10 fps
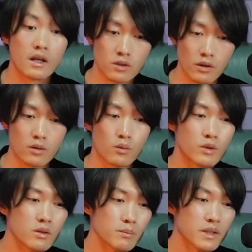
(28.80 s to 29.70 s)
it
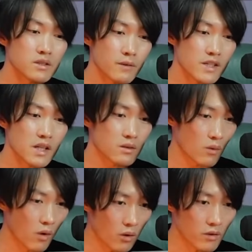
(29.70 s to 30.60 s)
wouldn't be strange at
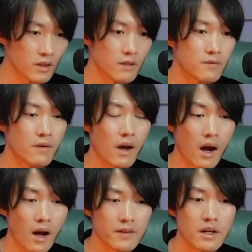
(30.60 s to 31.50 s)
all if
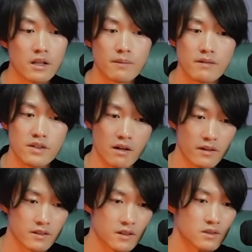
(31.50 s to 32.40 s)
other Elbaf
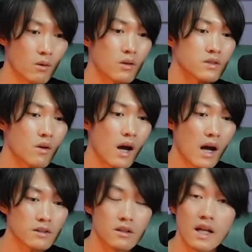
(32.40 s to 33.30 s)
characters also had
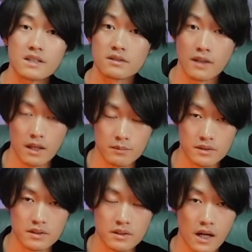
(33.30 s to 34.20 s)
last names.
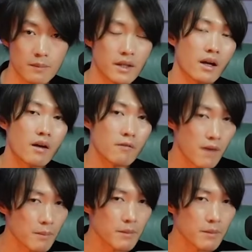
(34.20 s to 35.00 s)
Family